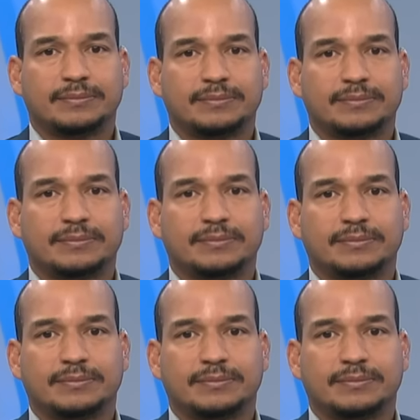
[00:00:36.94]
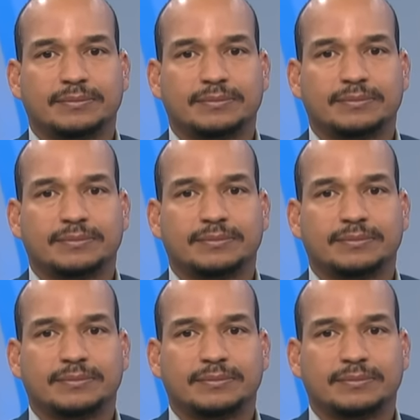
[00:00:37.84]

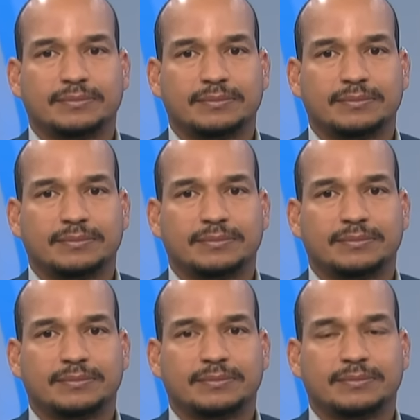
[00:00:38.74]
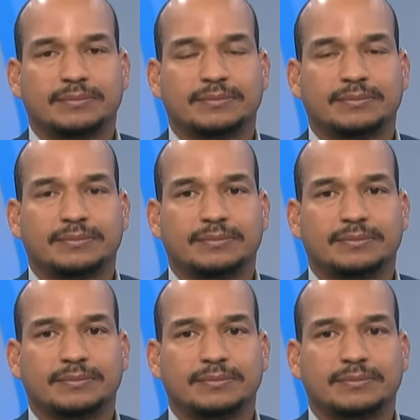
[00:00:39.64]

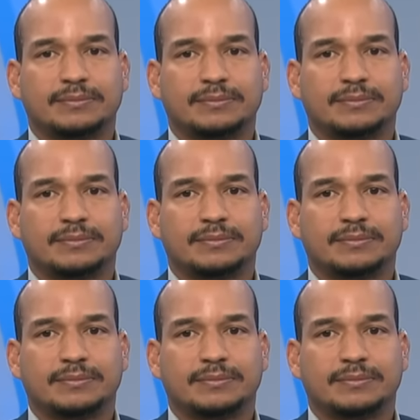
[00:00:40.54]
(silent)